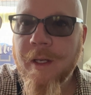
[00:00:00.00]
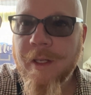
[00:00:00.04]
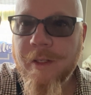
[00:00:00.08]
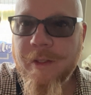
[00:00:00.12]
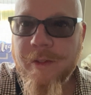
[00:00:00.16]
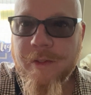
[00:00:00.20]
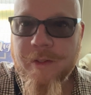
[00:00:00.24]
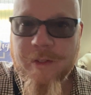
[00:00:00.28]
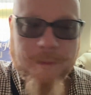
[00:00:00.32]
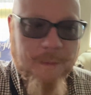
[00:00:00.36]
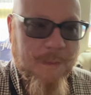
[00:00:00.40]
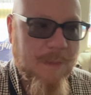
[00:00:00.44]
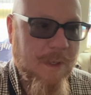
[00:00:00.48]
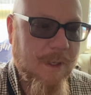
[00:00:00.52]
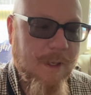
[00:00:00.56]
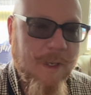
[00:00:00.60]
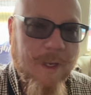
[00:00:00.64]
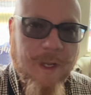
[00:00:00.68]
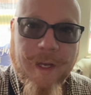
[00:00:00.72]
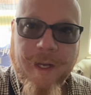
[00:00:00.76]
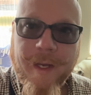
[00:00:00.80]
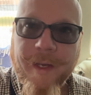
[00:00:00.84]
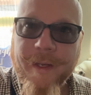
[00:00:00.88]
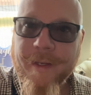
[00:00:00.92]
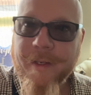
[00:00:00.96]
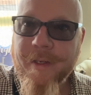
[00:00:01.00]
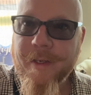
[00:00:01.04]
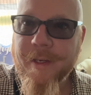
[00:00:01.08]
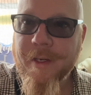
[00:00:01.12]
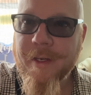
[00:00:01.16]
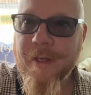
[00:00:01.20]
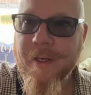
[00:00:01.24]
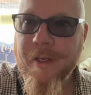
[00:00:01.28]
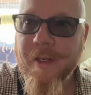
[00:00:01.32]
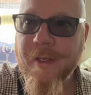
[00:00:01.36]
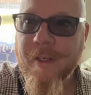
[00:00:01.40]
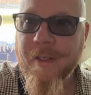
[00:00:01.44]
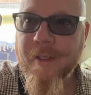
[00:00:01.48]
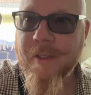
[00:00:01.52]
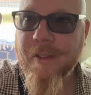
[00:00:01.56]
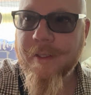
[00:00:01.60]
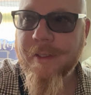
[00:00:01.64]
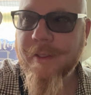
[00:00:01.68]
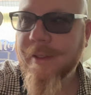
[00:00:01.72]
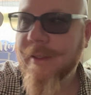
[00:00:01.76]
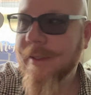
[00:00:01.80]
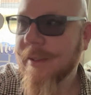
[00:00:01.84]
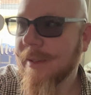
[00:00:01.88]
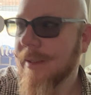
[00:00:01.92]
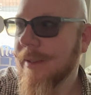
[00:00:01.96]
Something like
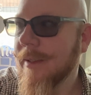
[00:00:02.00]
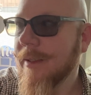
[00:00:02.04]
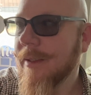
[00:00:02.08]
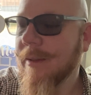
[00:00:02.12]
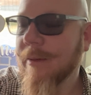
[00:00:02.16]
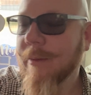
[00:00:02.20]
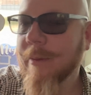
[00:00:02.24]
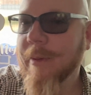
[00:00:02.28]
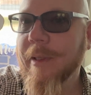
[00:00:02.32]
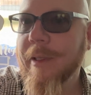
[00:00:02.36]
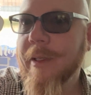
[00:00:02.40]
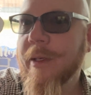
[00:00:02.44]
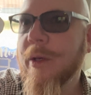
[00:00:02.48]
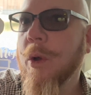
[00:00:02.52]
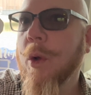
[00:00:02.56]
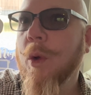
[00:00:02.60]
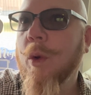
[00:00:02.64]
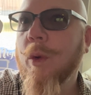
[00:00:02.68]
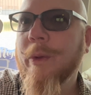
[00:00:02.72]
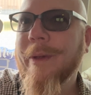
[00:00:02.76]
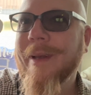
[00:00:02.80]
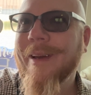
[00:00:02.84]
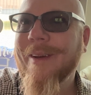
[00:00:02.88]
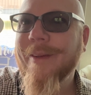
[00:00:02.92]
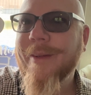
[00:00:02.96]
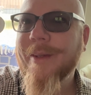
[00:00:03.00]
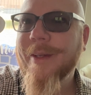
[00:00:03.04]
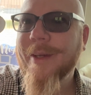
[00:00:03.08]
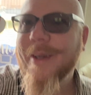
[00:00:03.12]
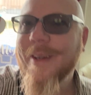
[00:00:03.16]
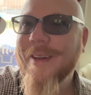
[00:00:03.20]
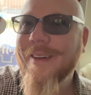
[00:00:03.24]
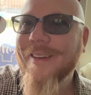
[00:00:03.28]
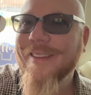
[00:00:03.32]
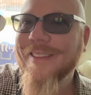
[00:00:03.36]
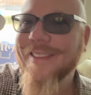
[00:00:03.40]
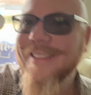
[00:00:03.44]
really cold out there.